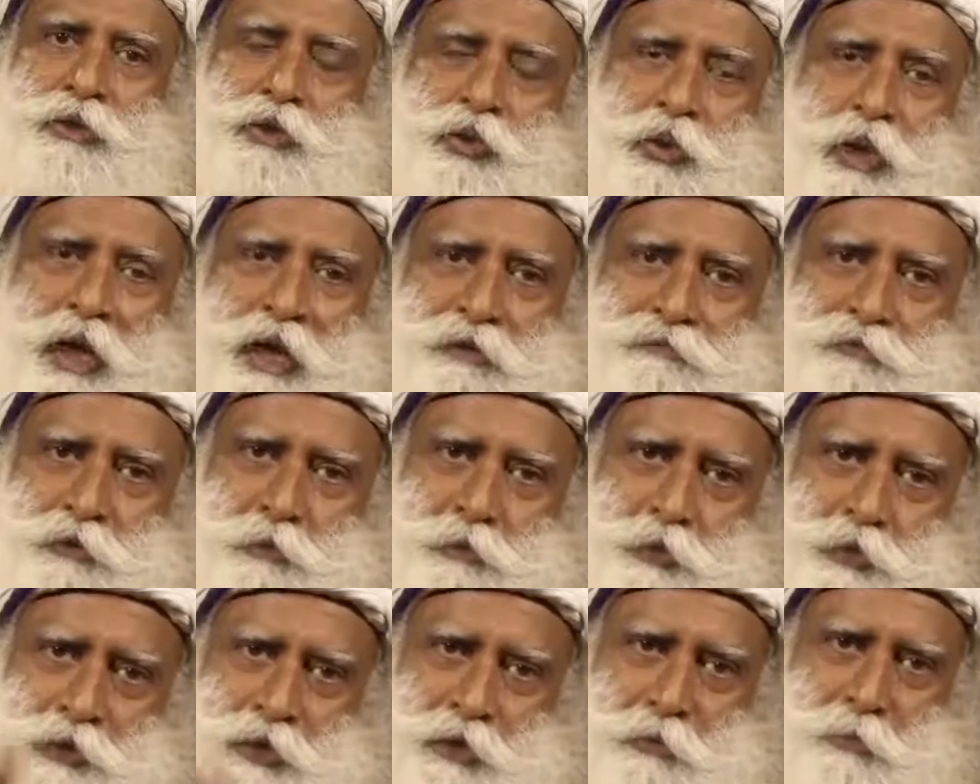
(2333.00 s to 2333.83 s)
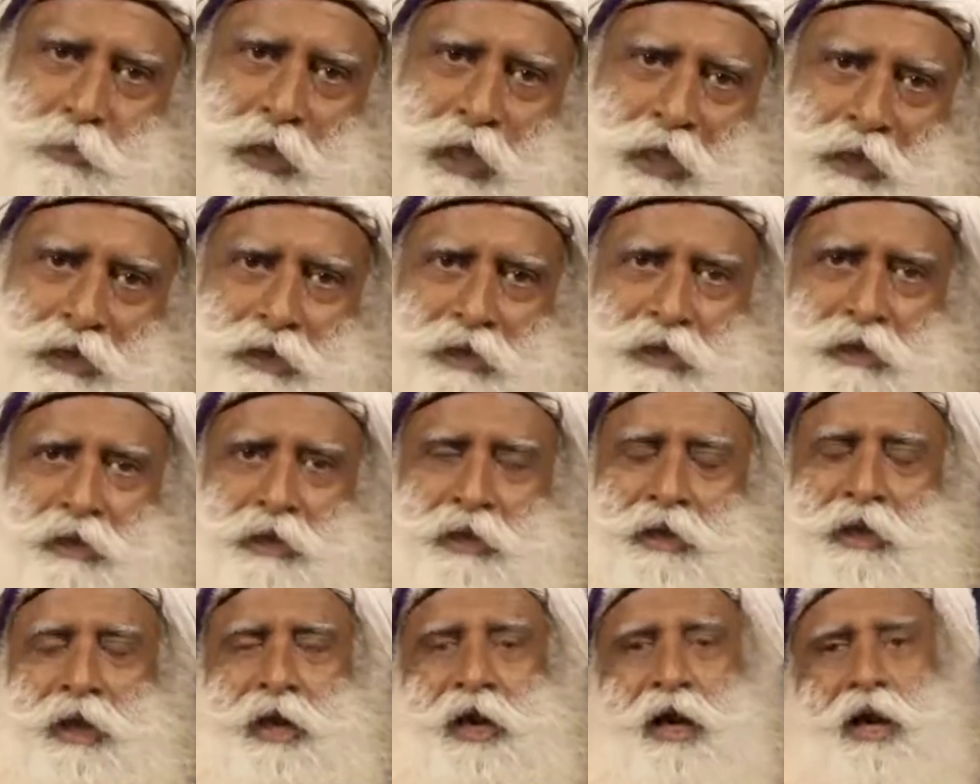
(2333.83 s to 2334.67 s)
You have to put it back.
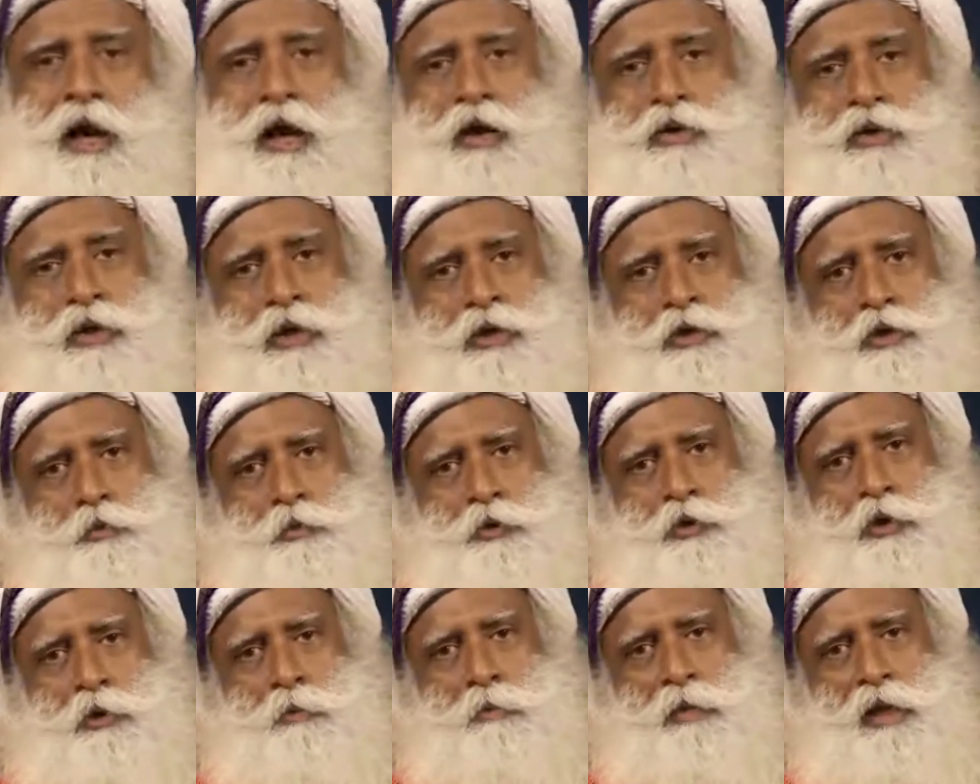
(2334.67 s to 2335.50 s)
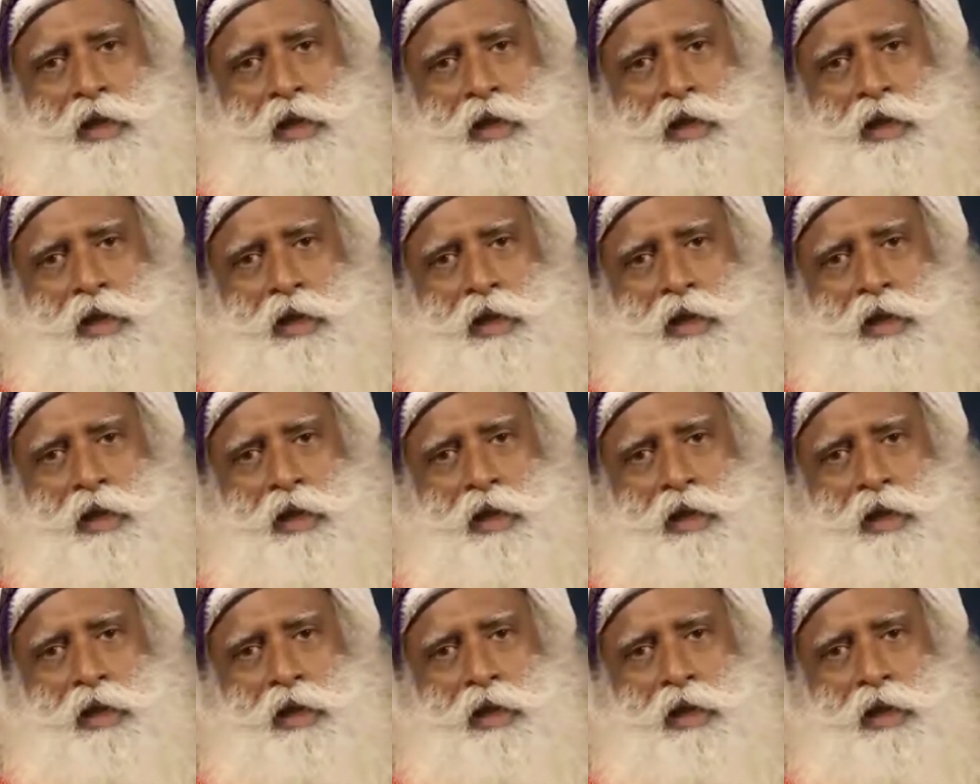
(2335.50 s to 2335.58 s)
How can you put it